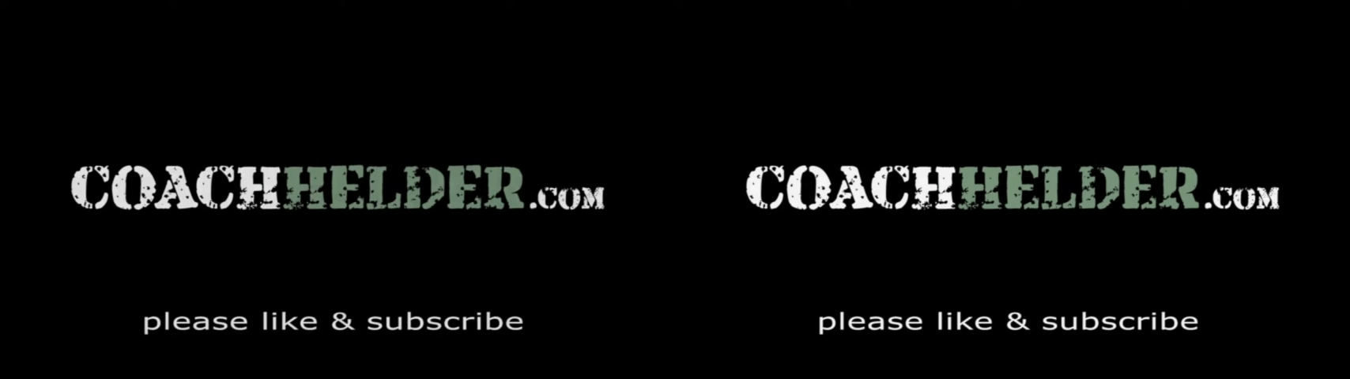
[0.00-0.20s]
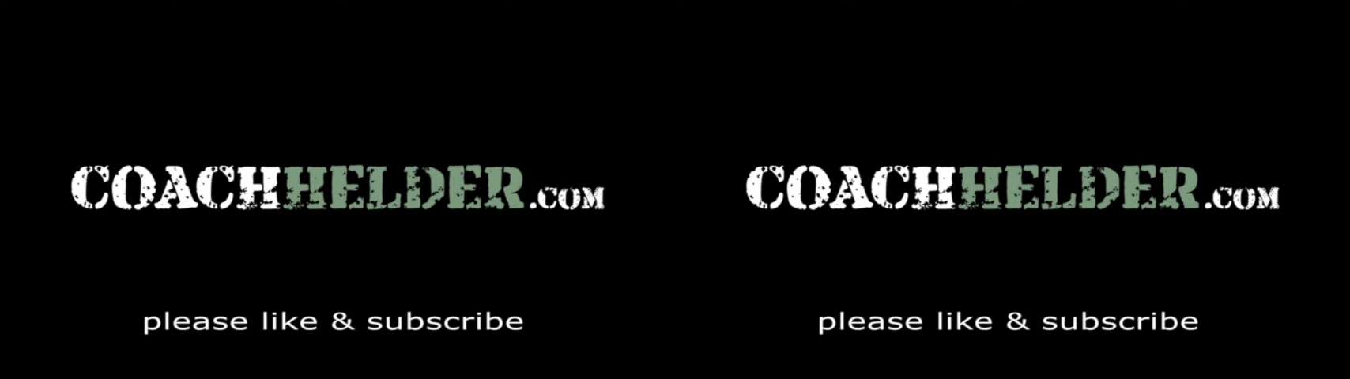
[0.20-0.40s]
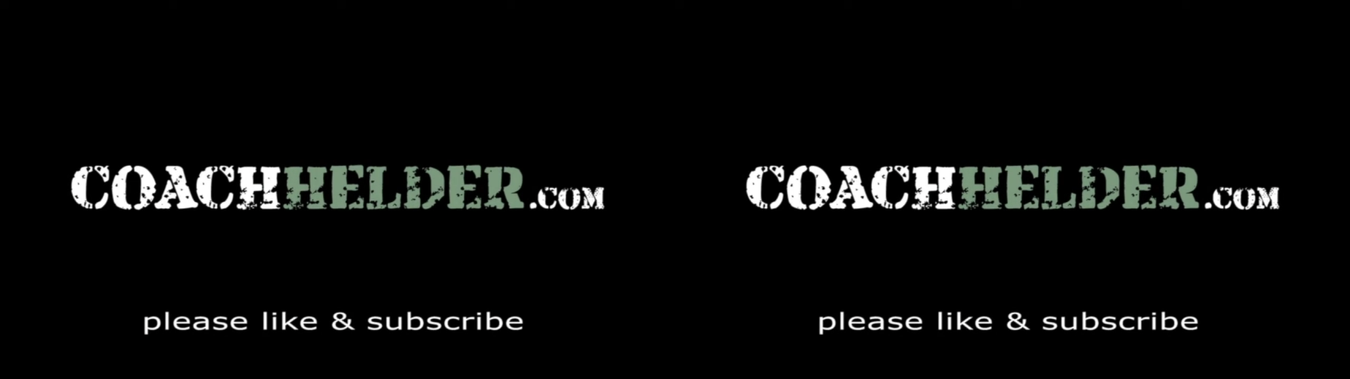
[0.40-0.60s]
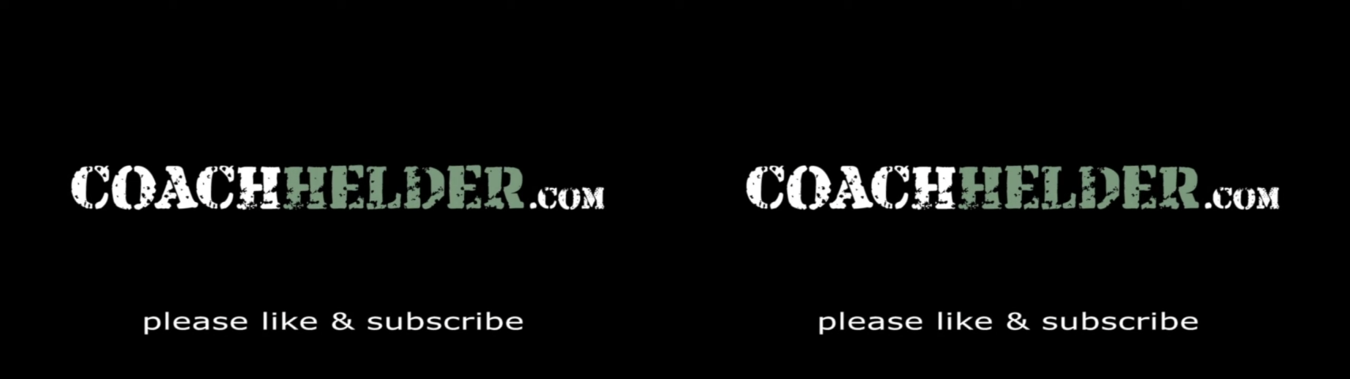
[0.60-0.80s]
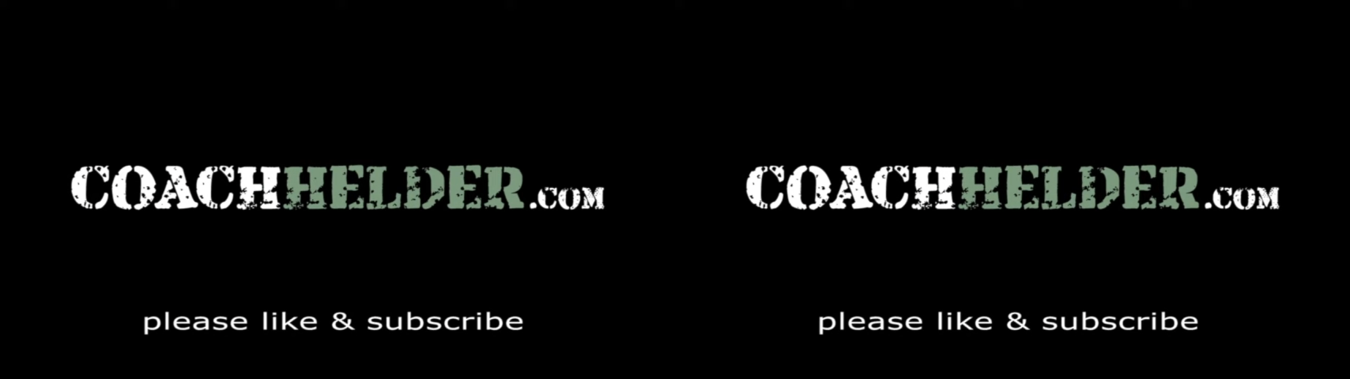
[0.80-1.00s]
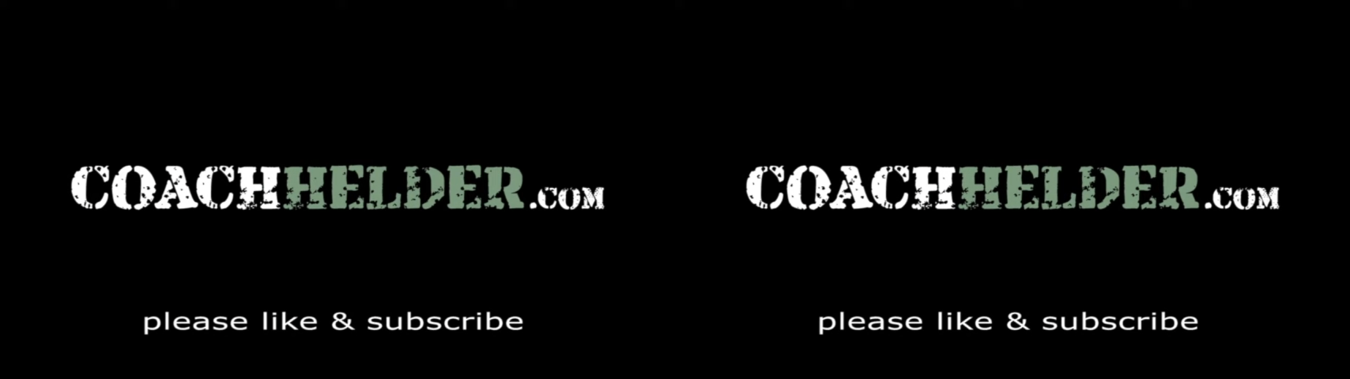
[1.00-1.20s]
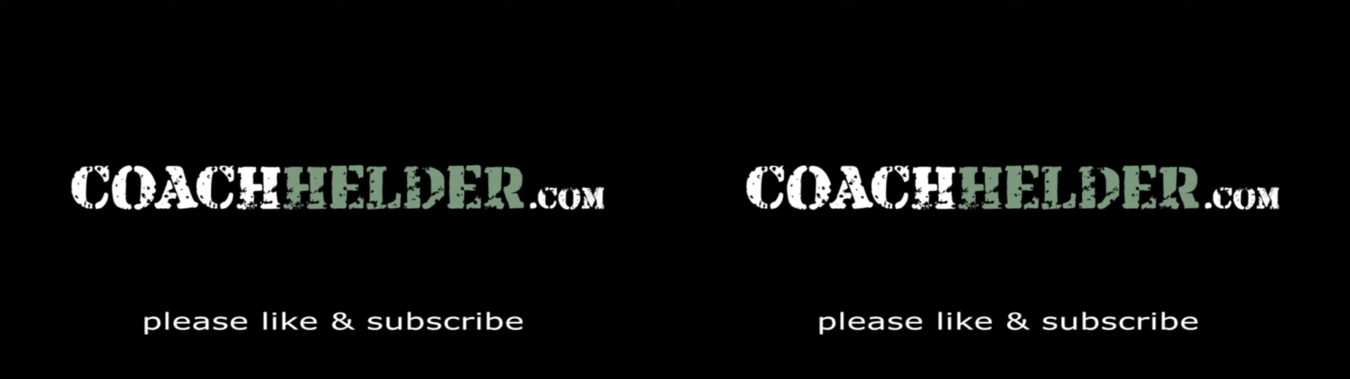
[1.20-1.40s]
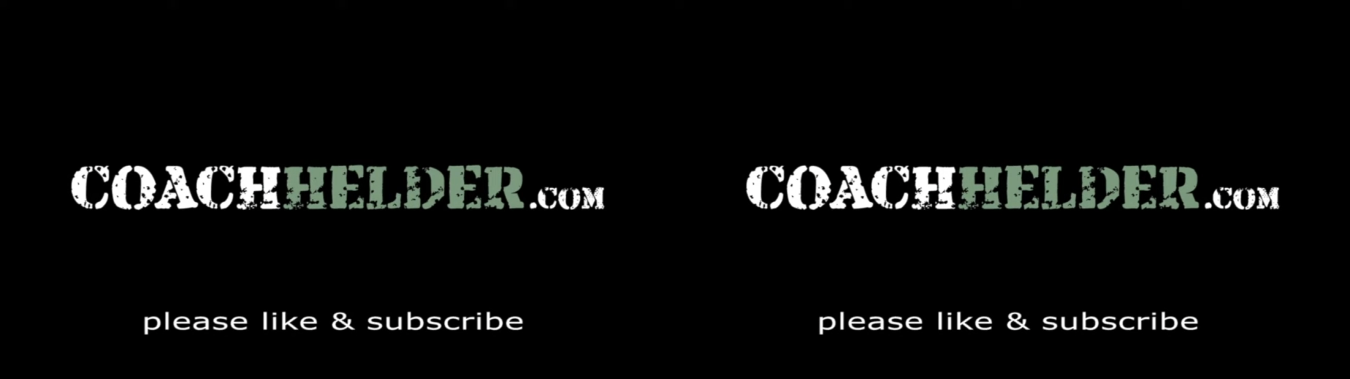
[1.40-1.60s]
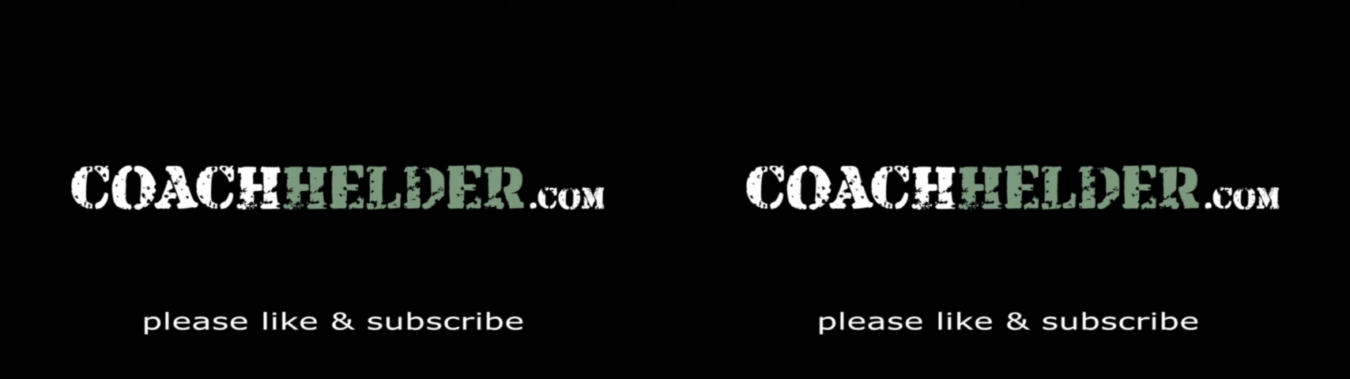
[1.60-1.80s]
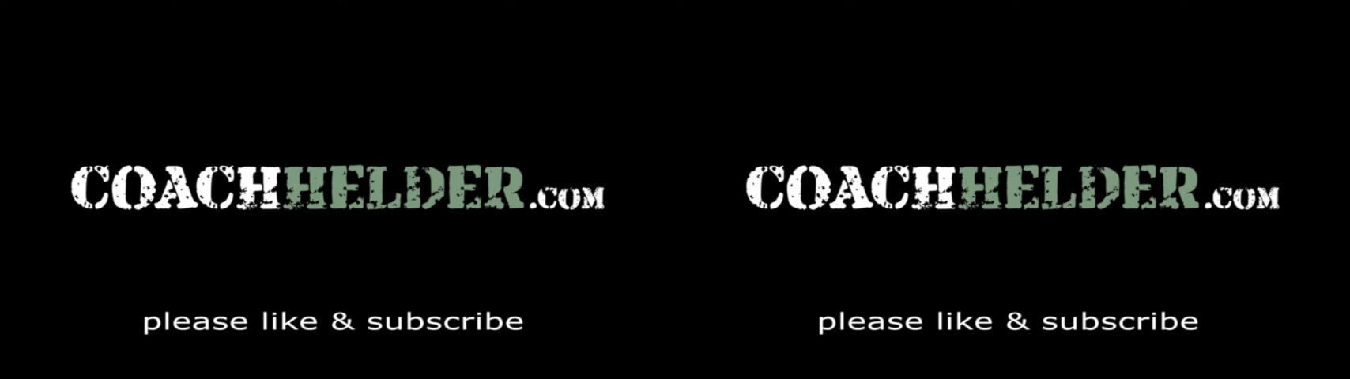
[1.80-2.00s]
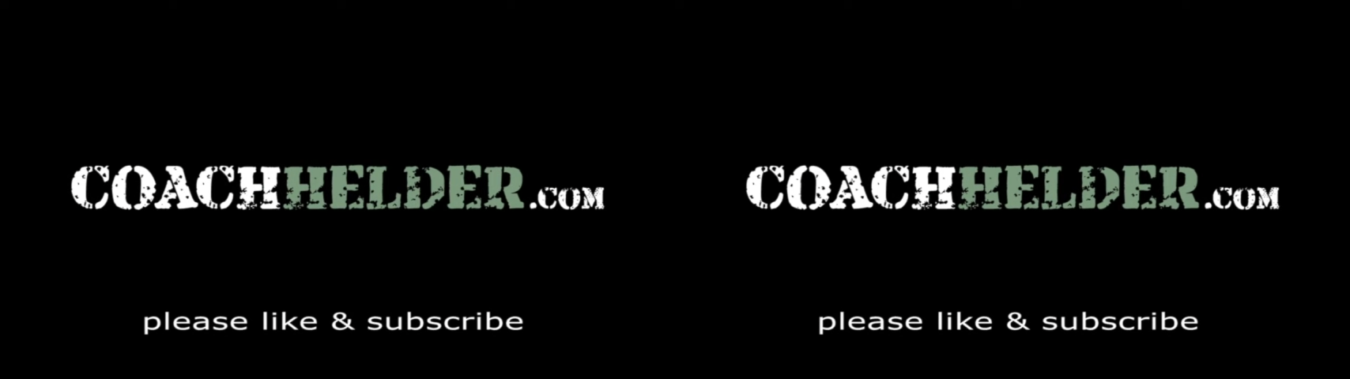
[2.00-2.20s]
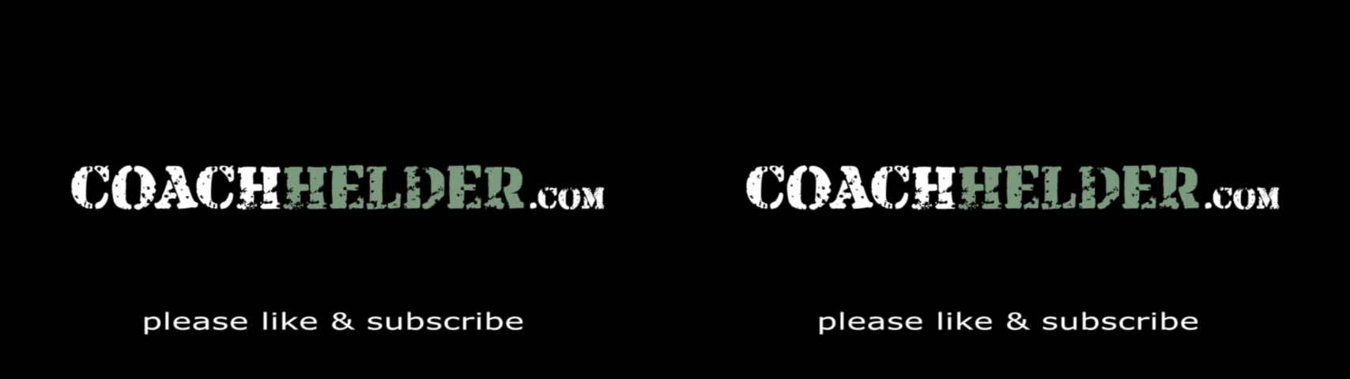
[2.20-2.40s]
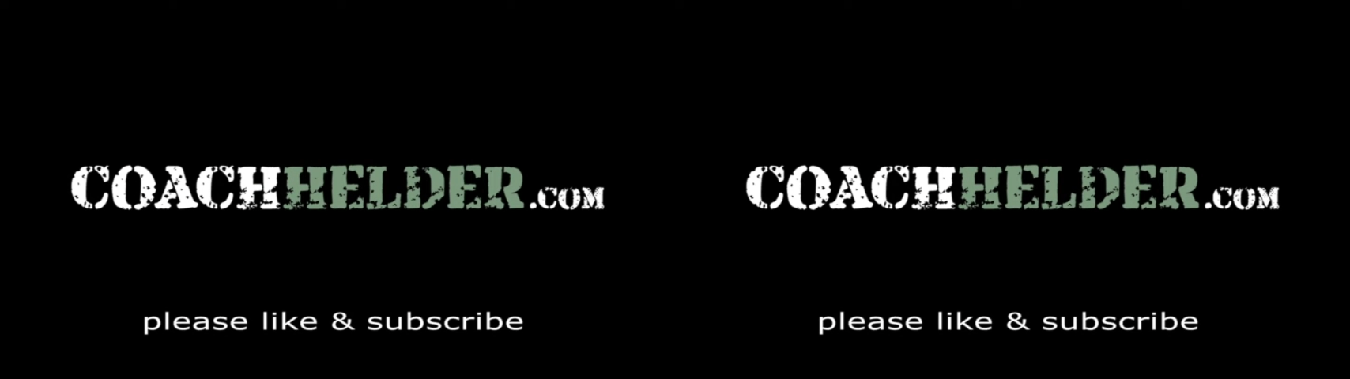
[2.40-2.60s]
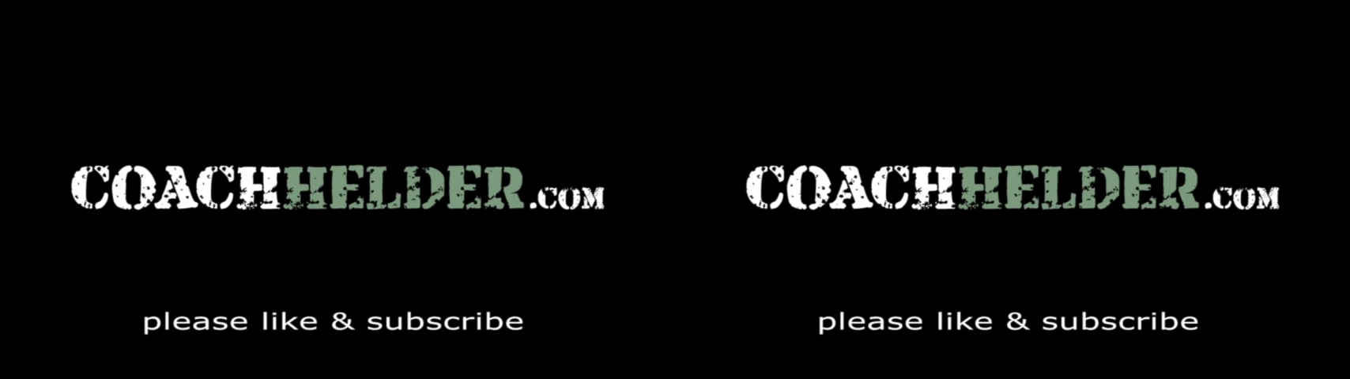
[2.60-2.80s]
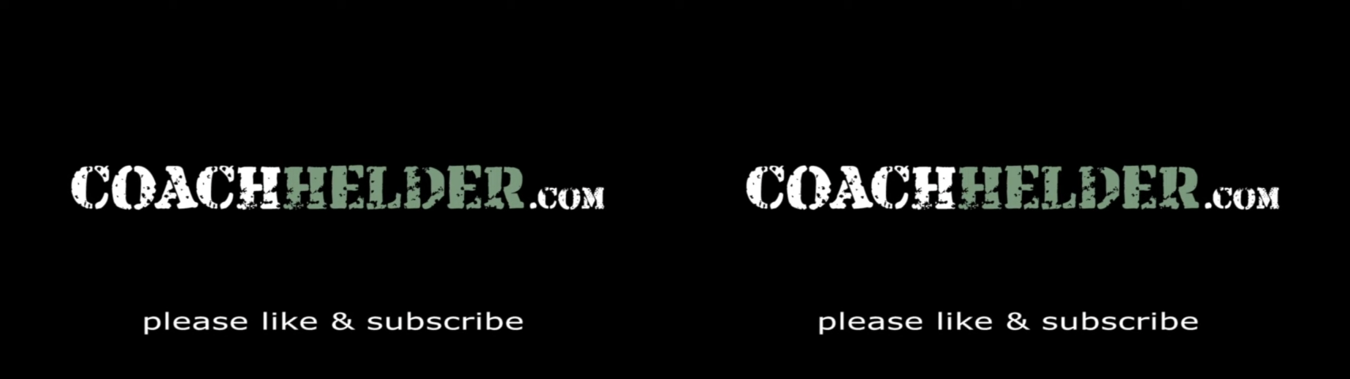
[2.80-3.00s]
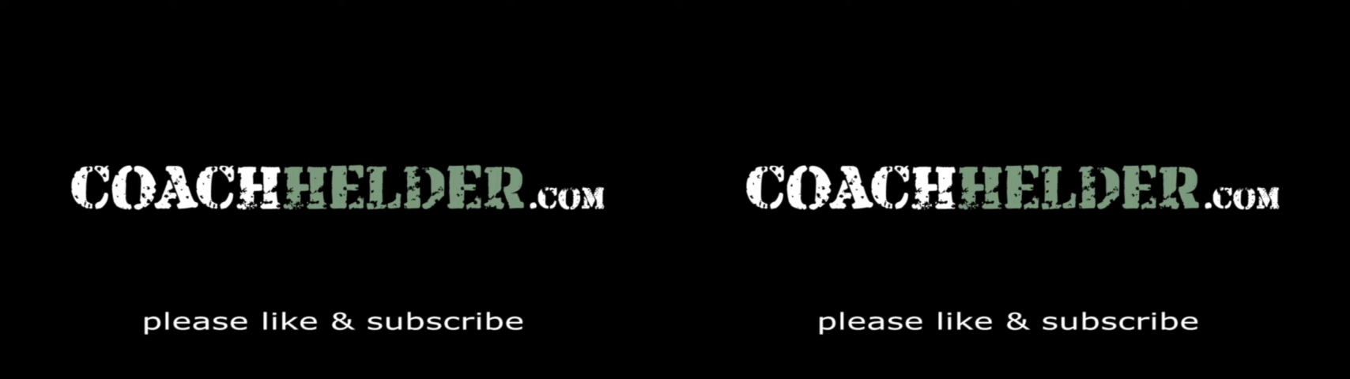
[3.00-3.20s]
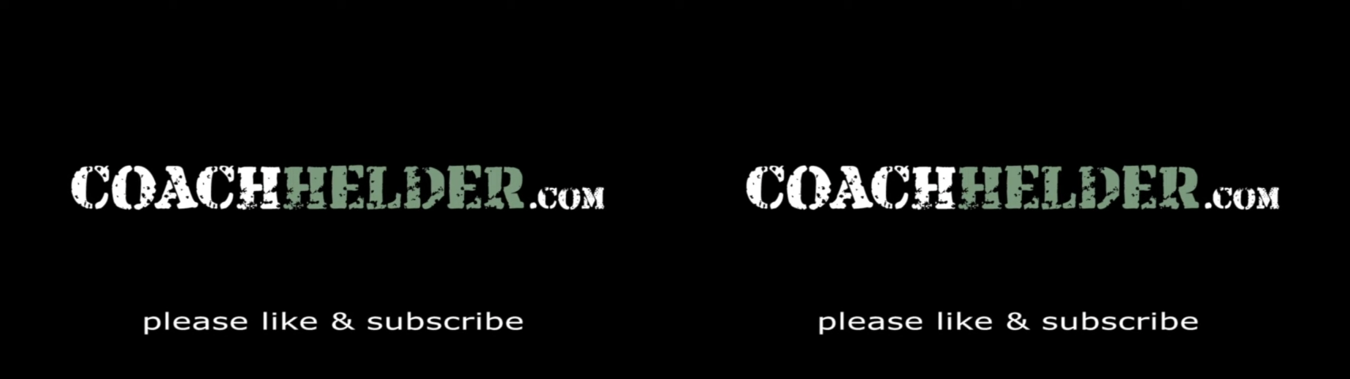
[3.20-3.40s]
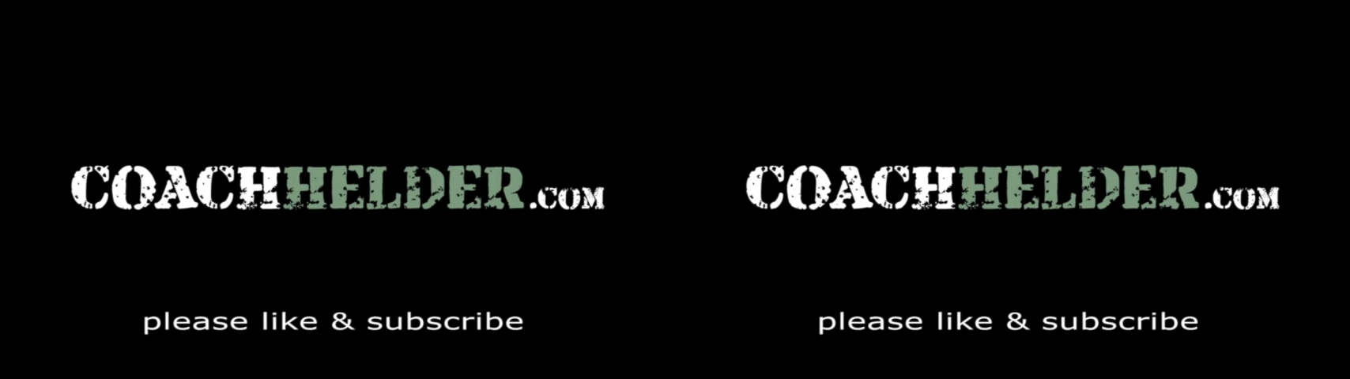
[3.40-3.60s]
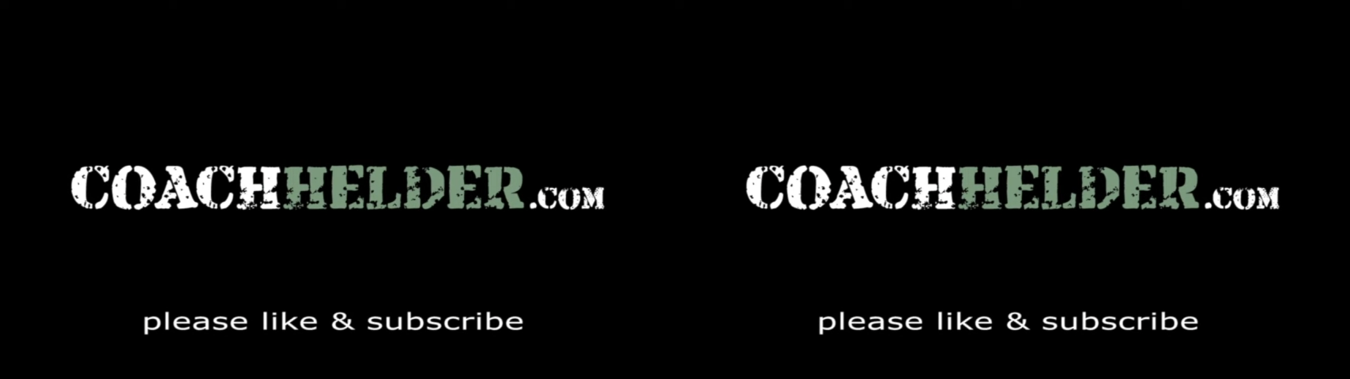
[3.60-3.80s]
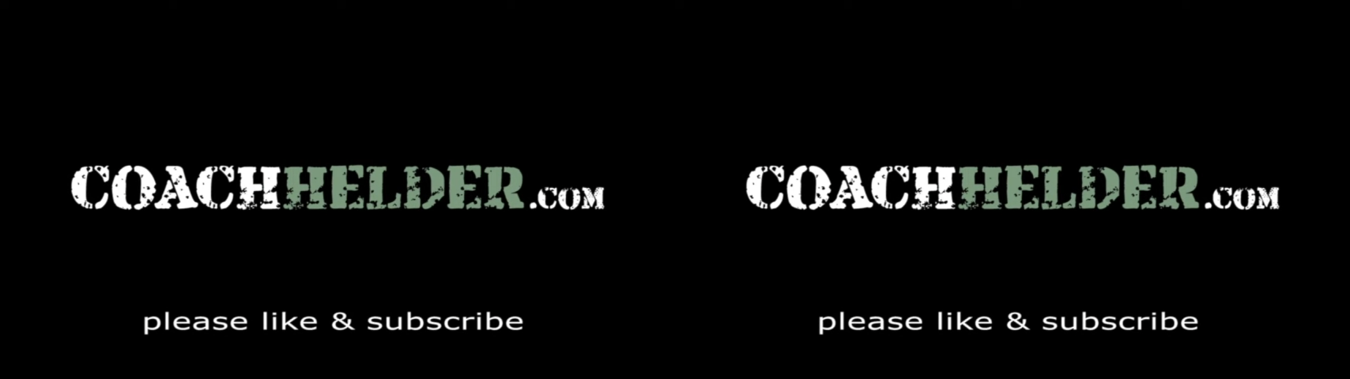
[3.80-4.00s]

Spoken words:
No face is visible, so there are no lips to read.